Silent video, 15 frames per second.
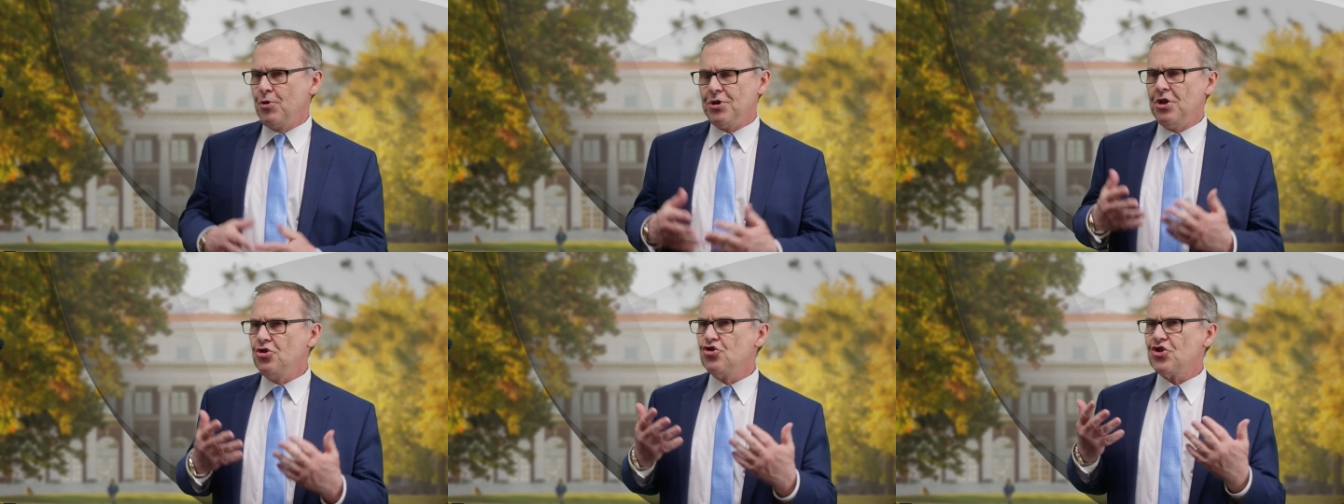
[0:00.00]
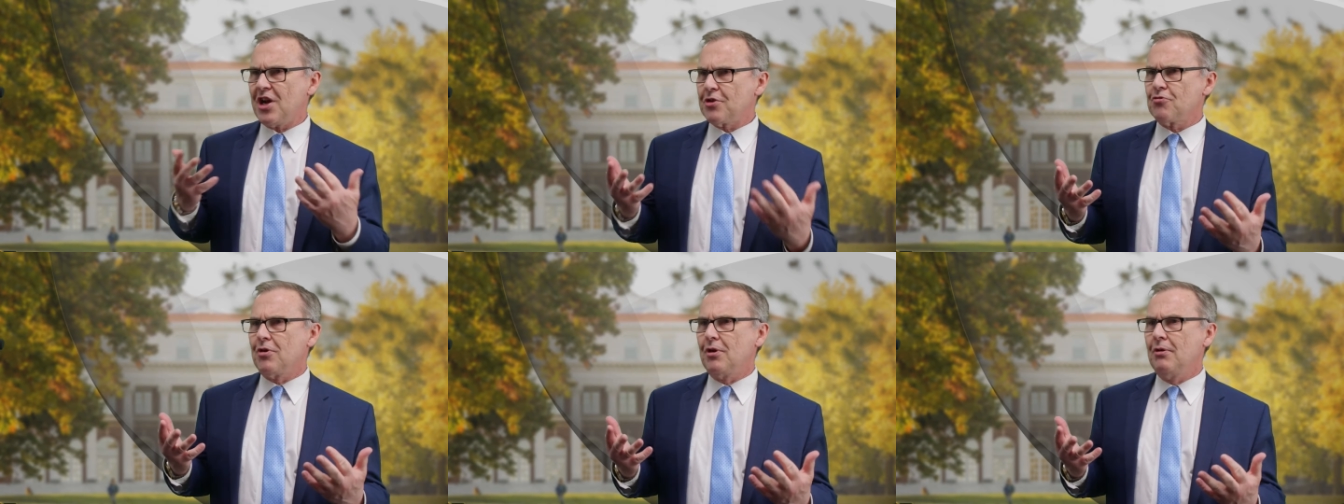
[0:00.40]
but in
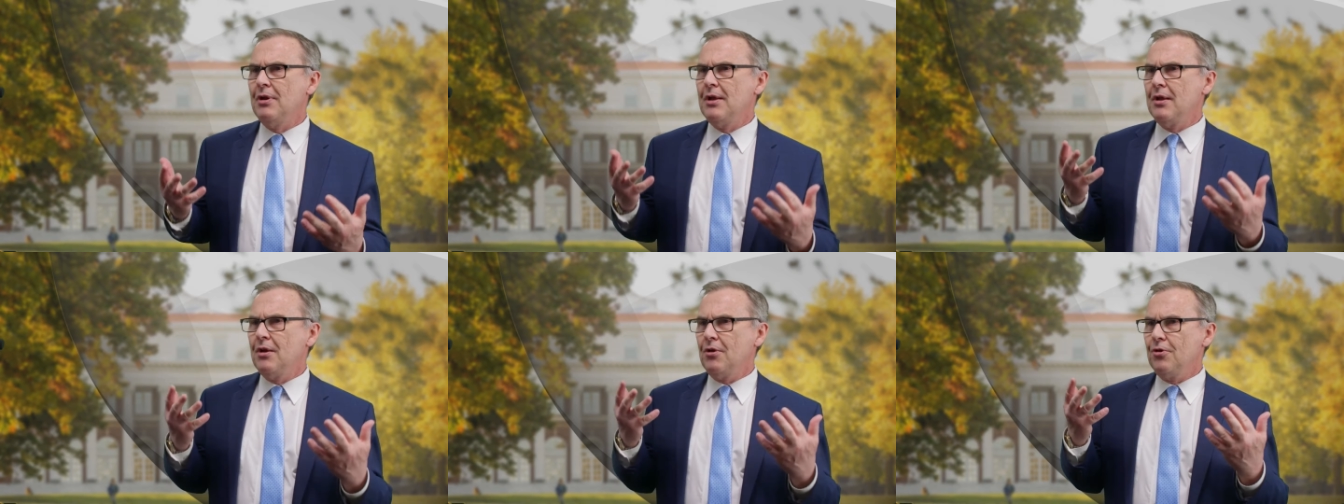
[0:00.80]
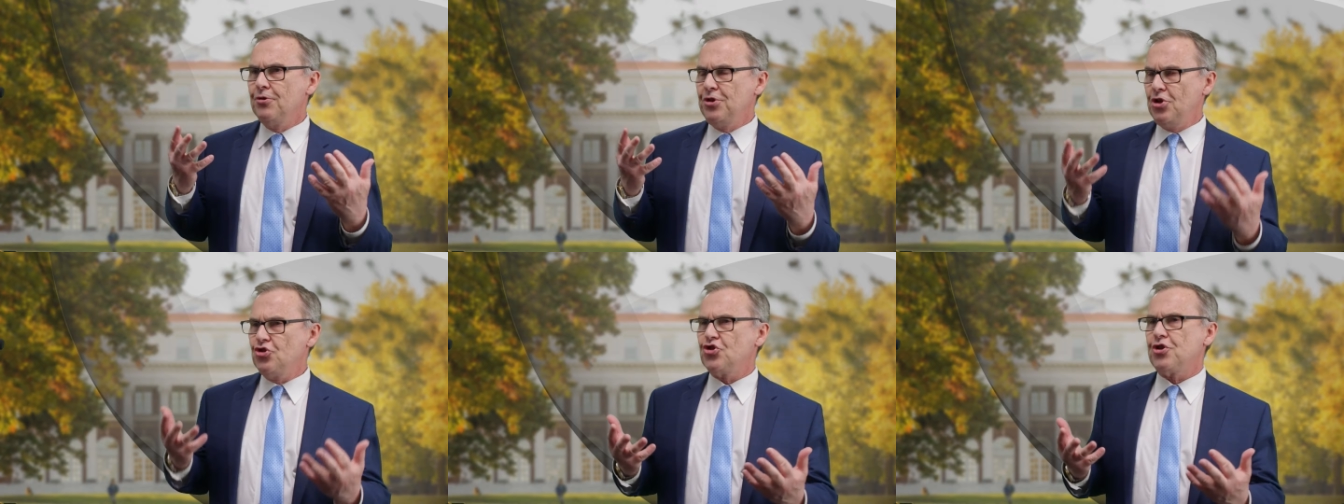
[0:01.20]
general,
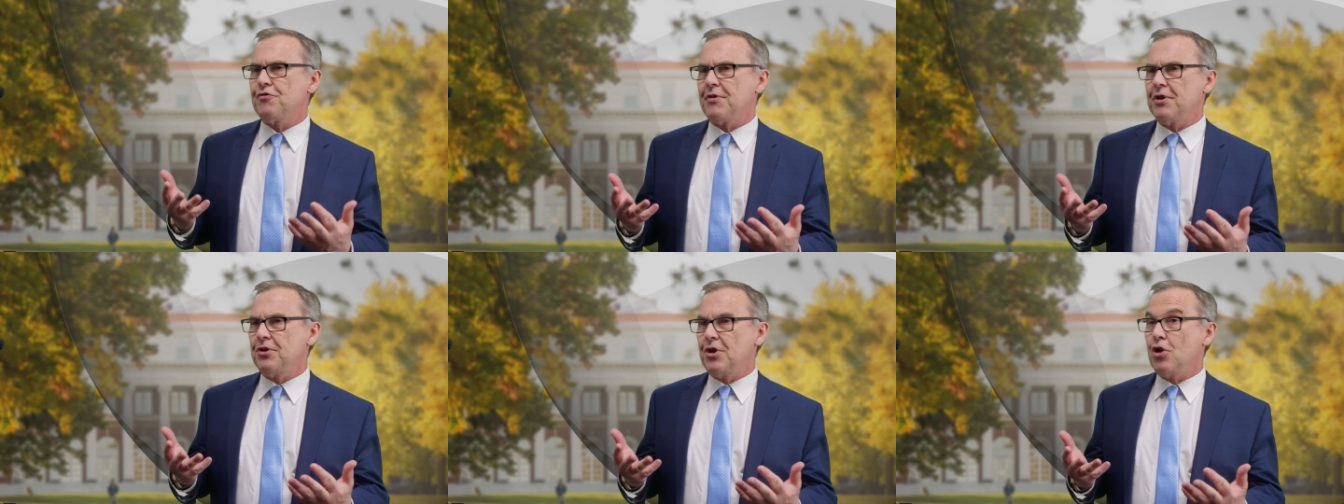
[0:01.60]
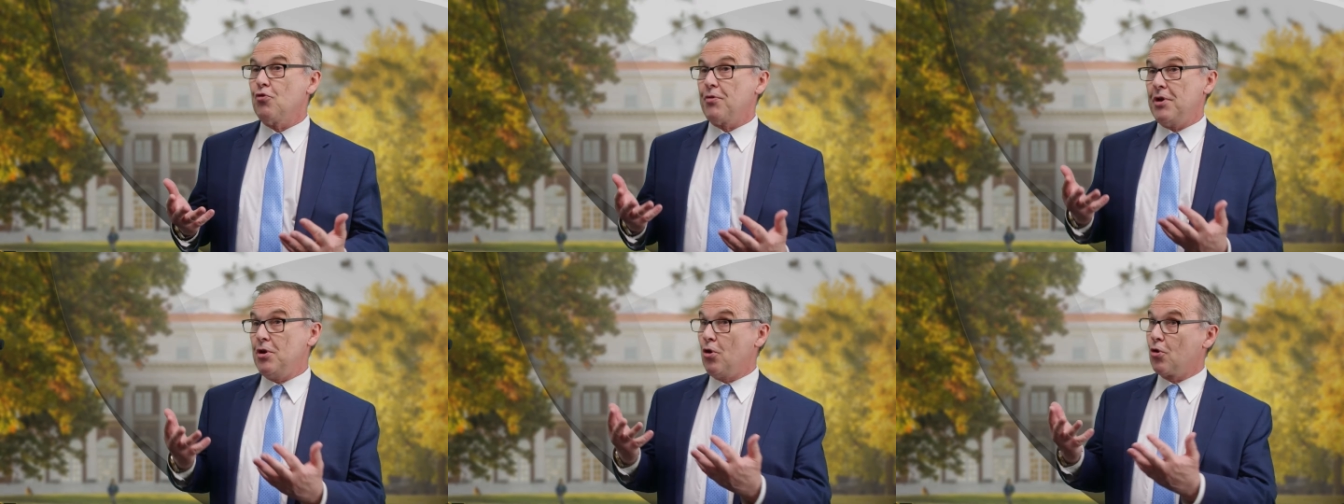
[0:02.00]
an engineering
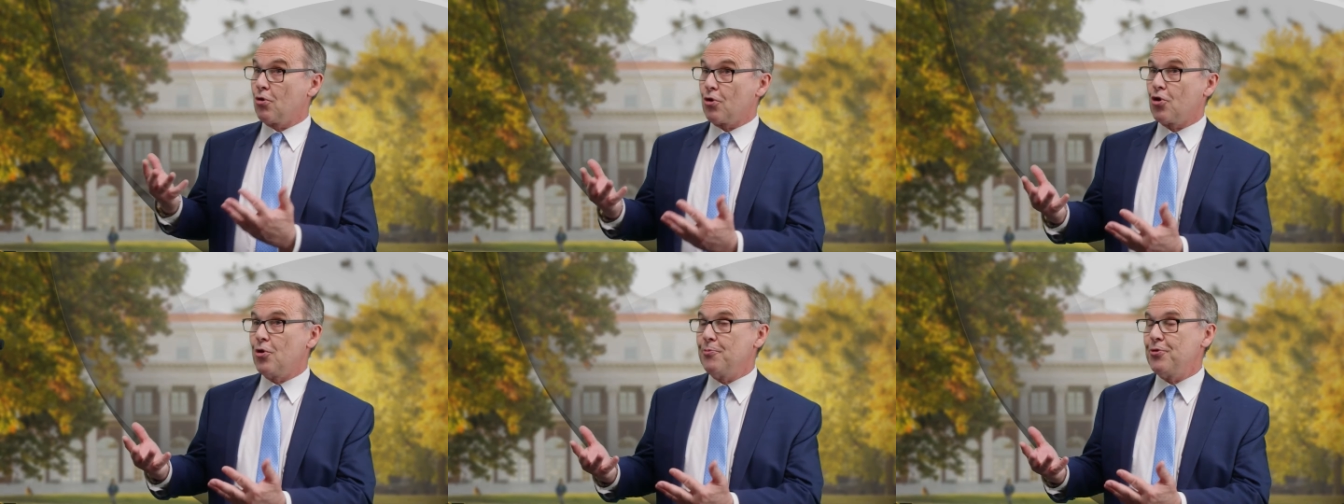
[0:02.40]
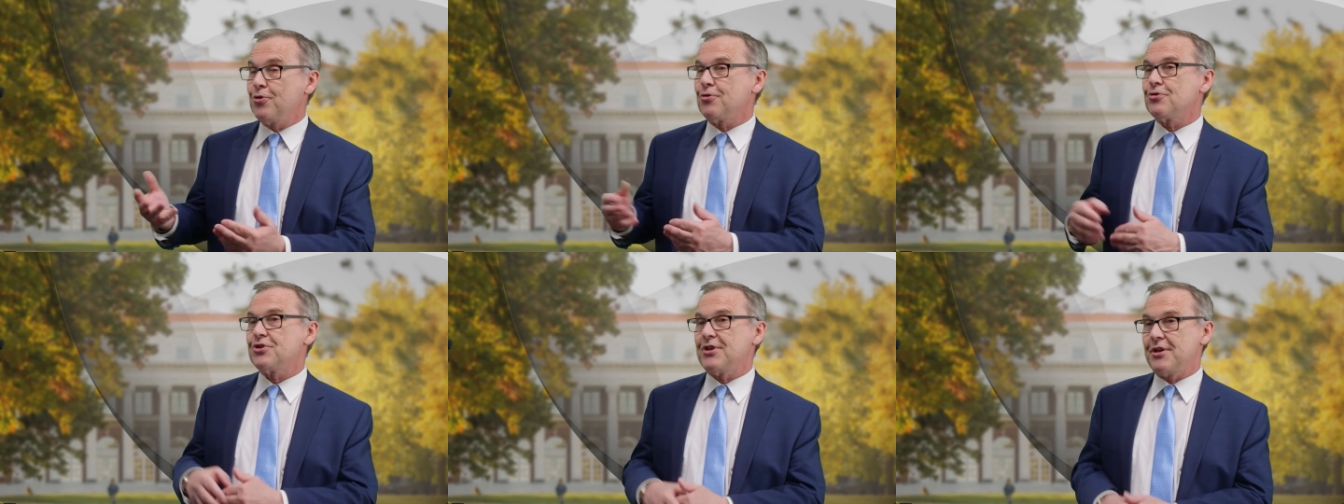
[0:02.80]
degree or a
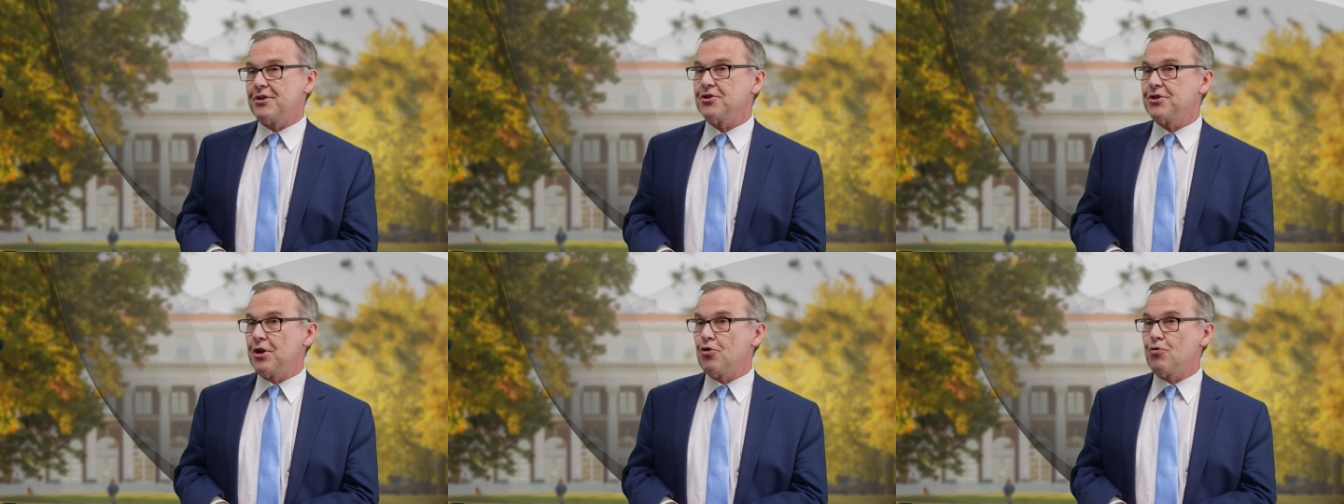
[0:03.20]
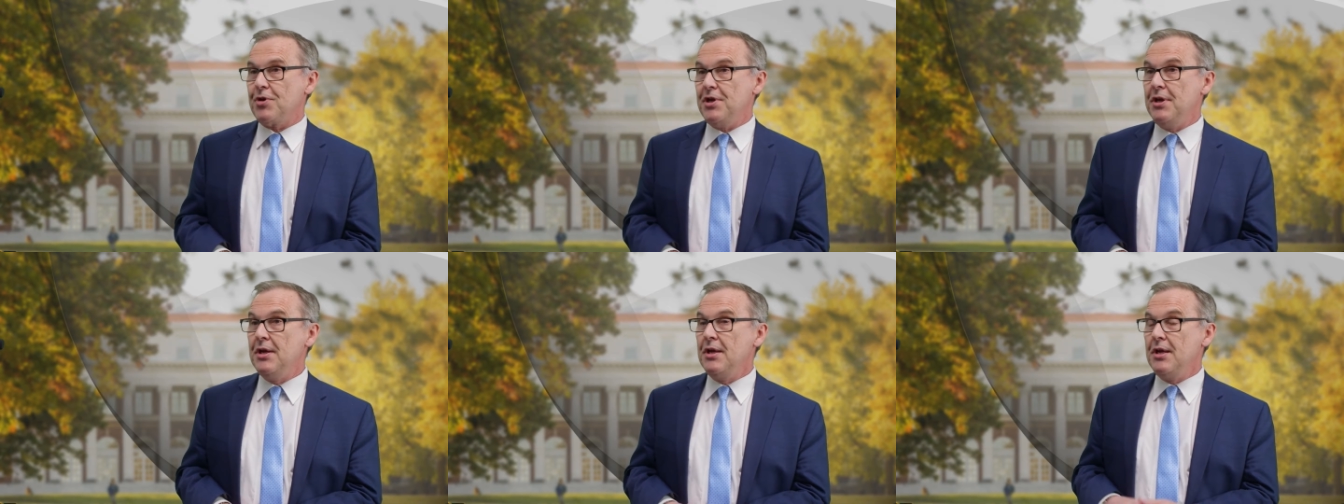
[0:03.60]
computer science
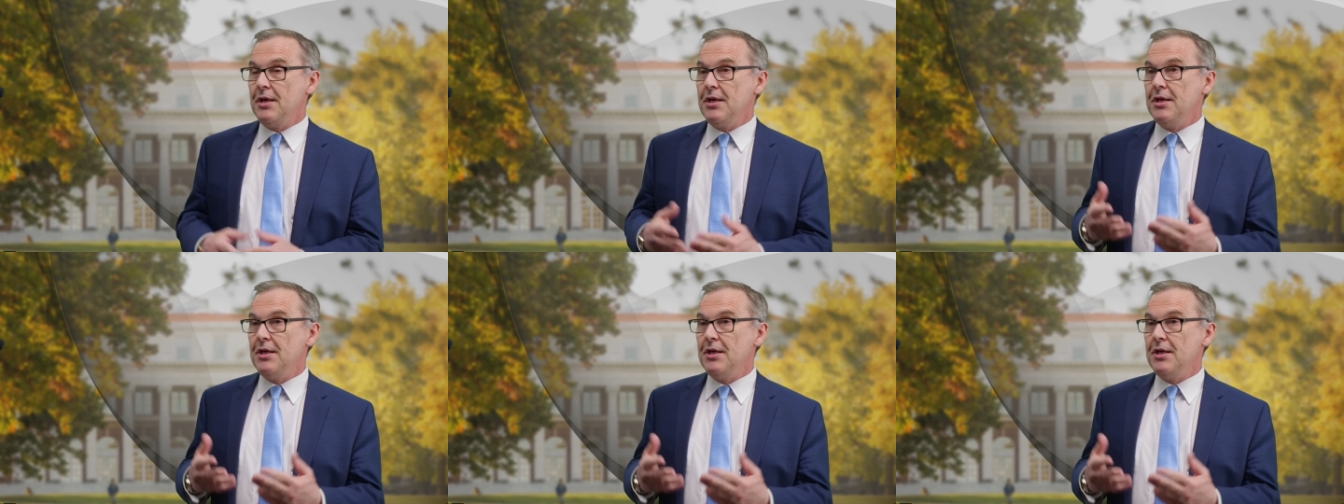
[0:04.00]
degree